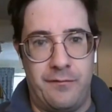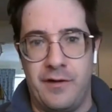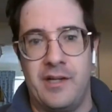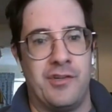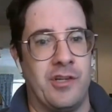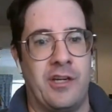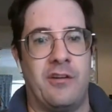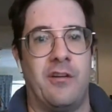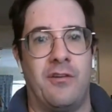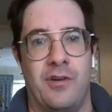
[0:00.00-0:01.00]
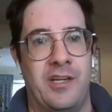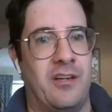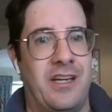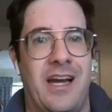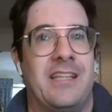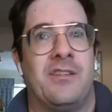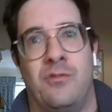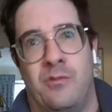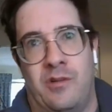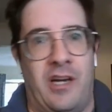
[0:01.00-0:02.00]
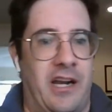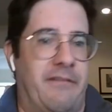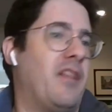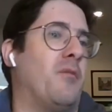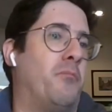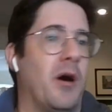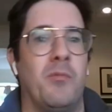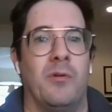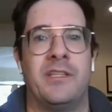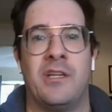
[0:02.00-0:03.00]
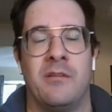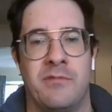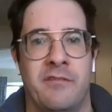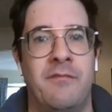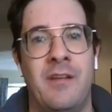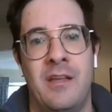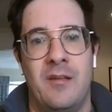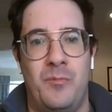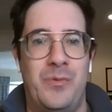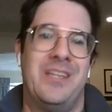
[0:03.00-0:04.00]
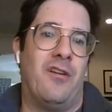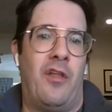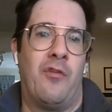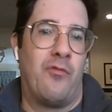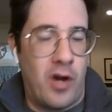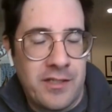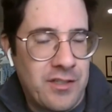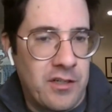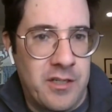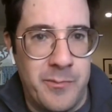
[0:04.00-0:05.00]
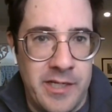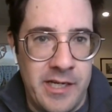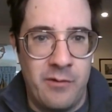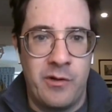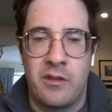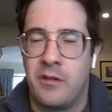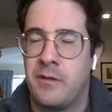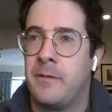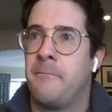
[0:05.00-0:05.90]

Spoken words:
Frederic, Greer, guys who are kind of on the bubble in terms of being on the roster to begin with,